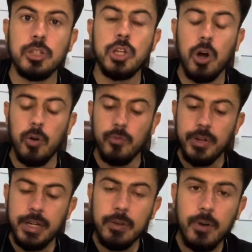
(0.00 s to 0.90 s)
Now
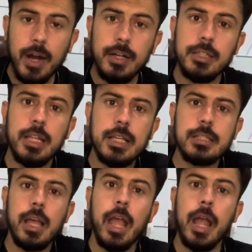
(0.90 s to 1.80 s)
we divide
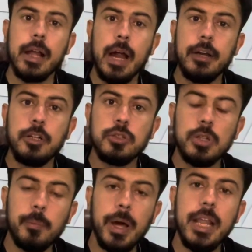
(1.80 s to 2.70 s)
this according to
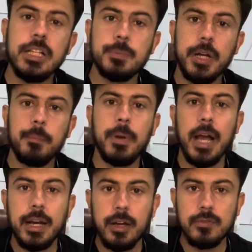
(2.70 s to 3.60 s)
the management
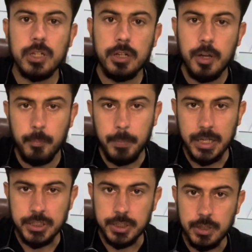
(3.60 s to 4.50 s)
plan of the
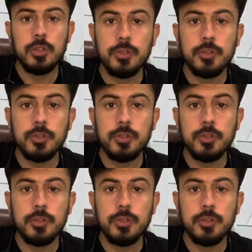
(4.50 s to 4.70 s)
patient.